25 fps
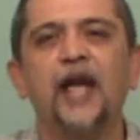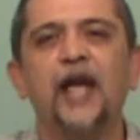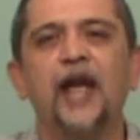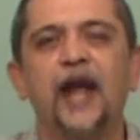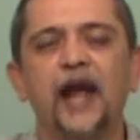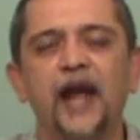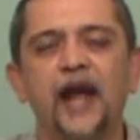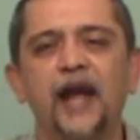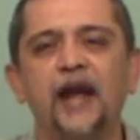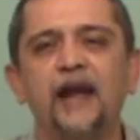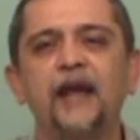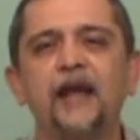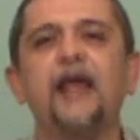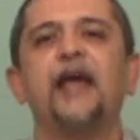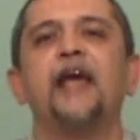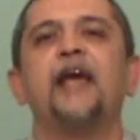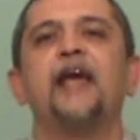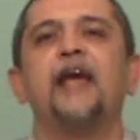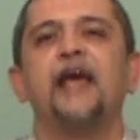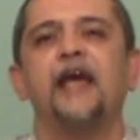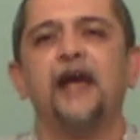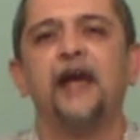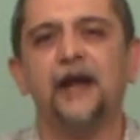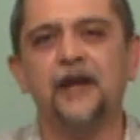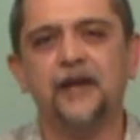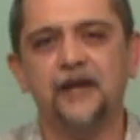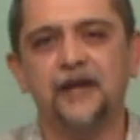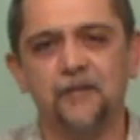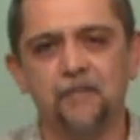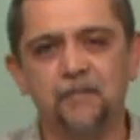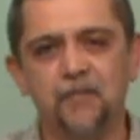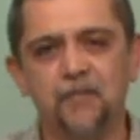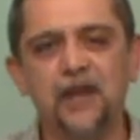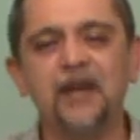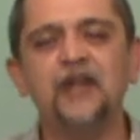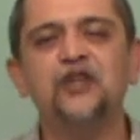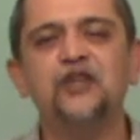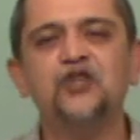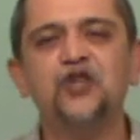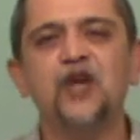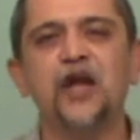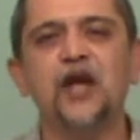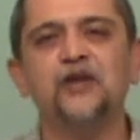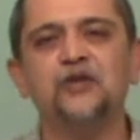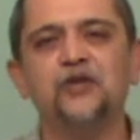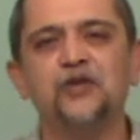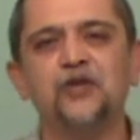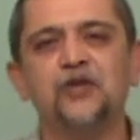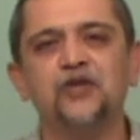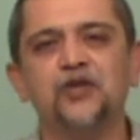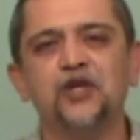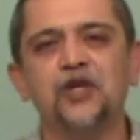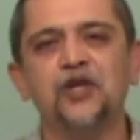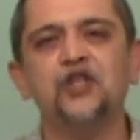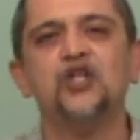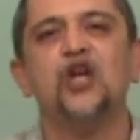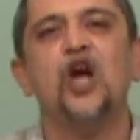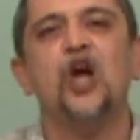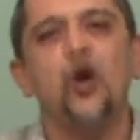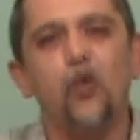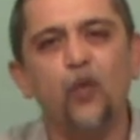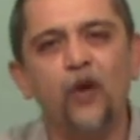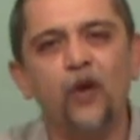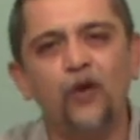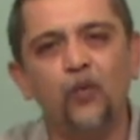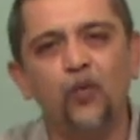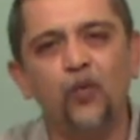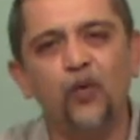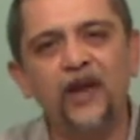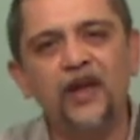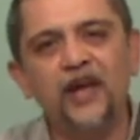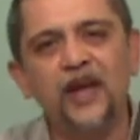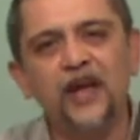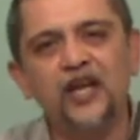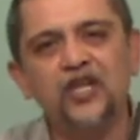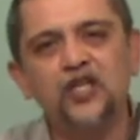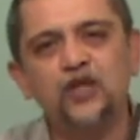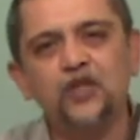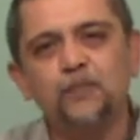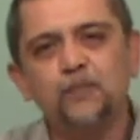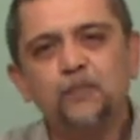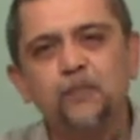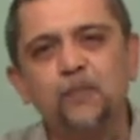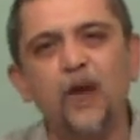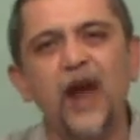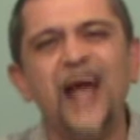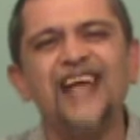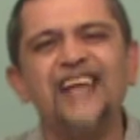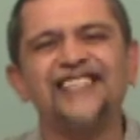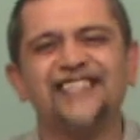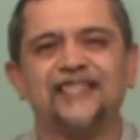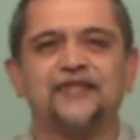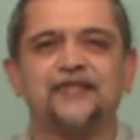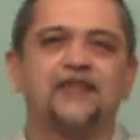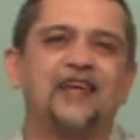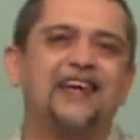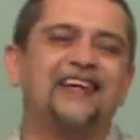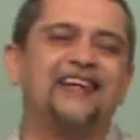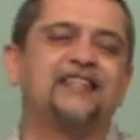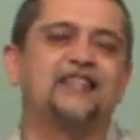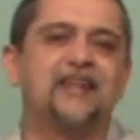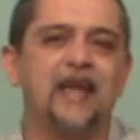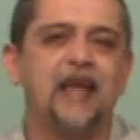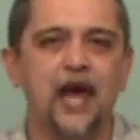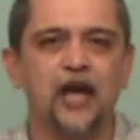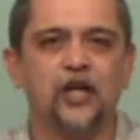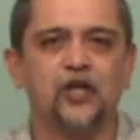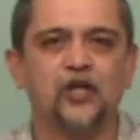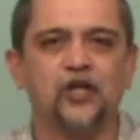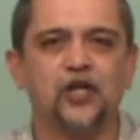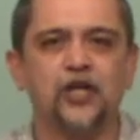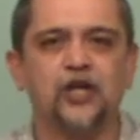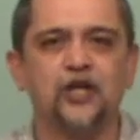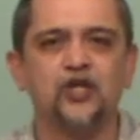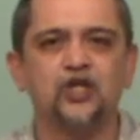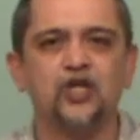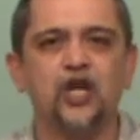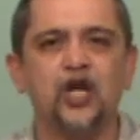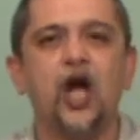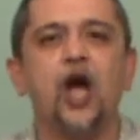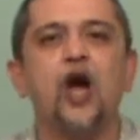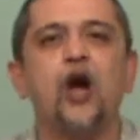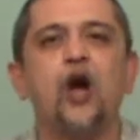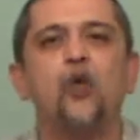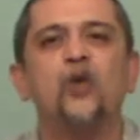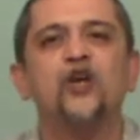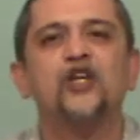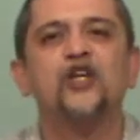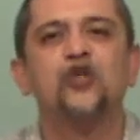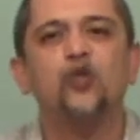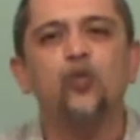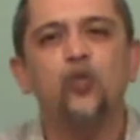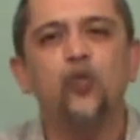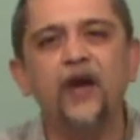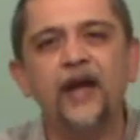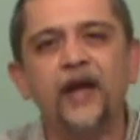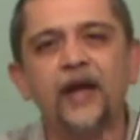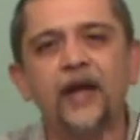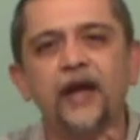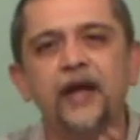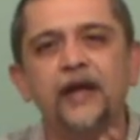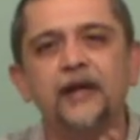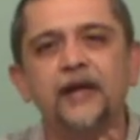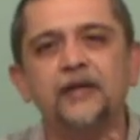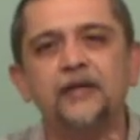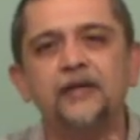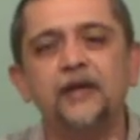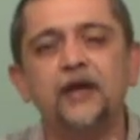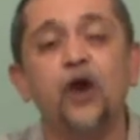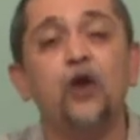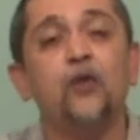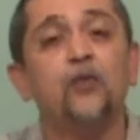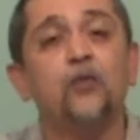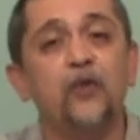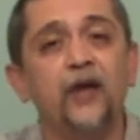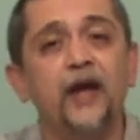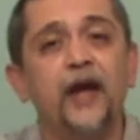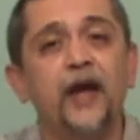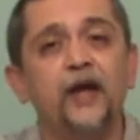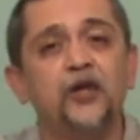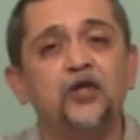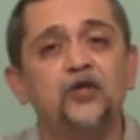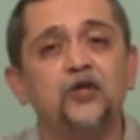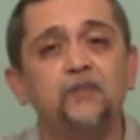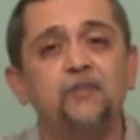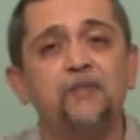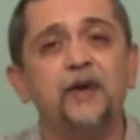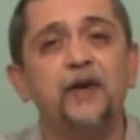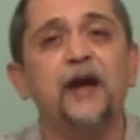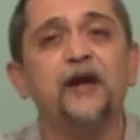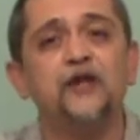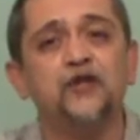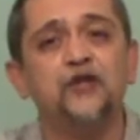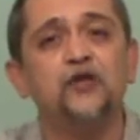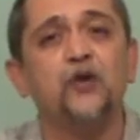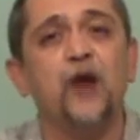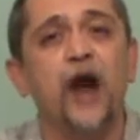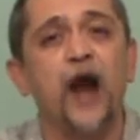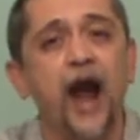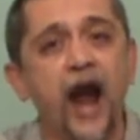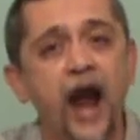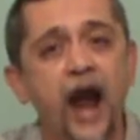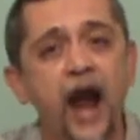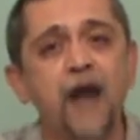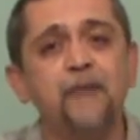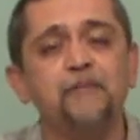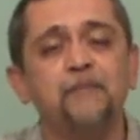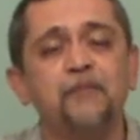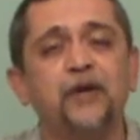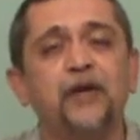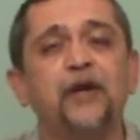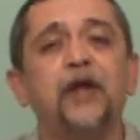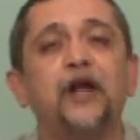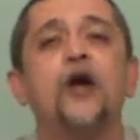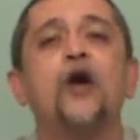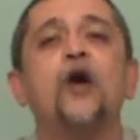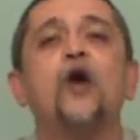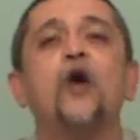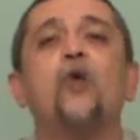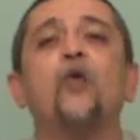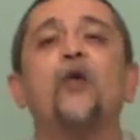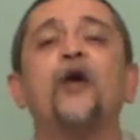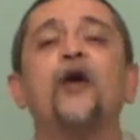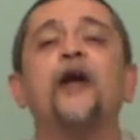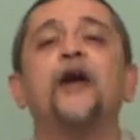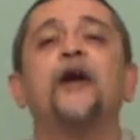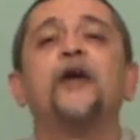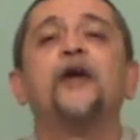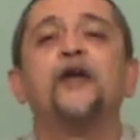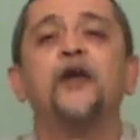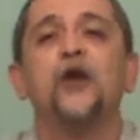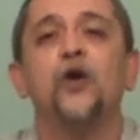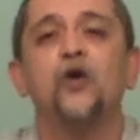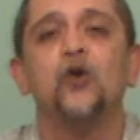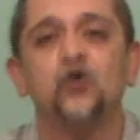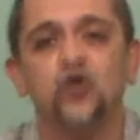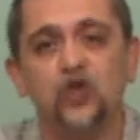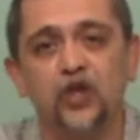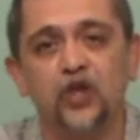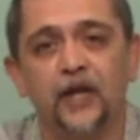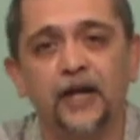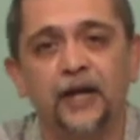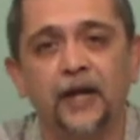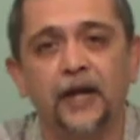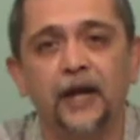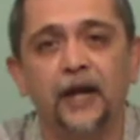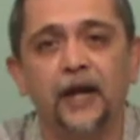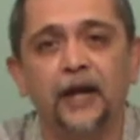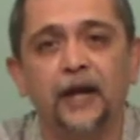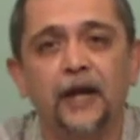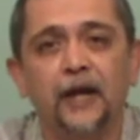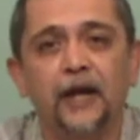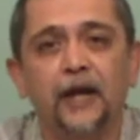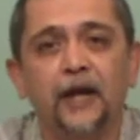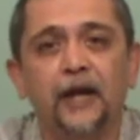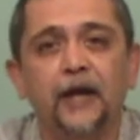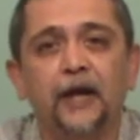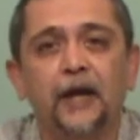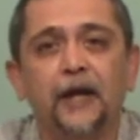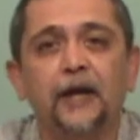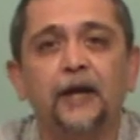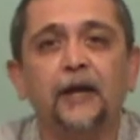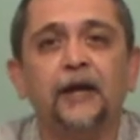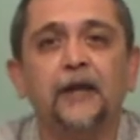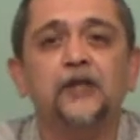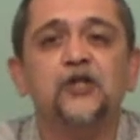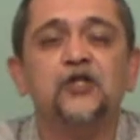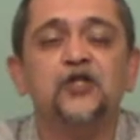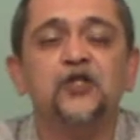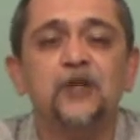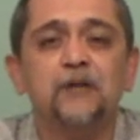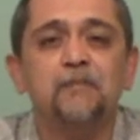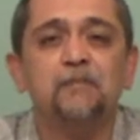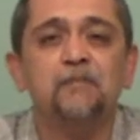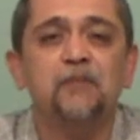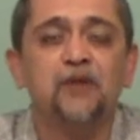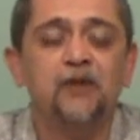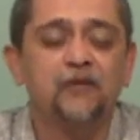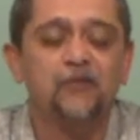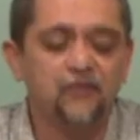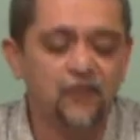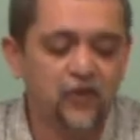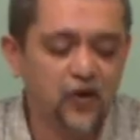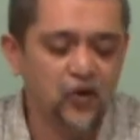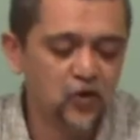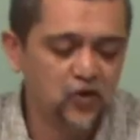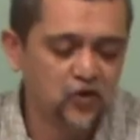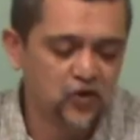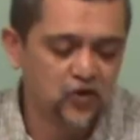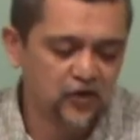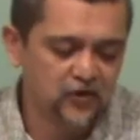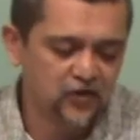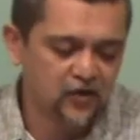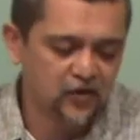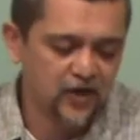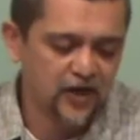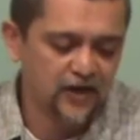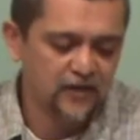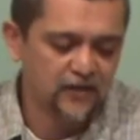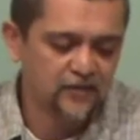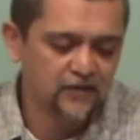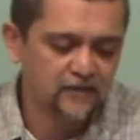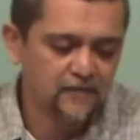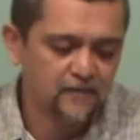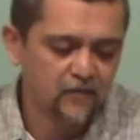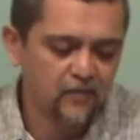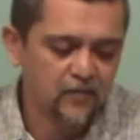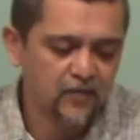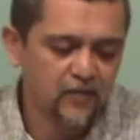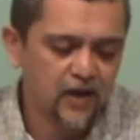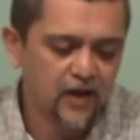And in complete sentences, when we express these actions, which we expect to happen, we are using the simple future tense.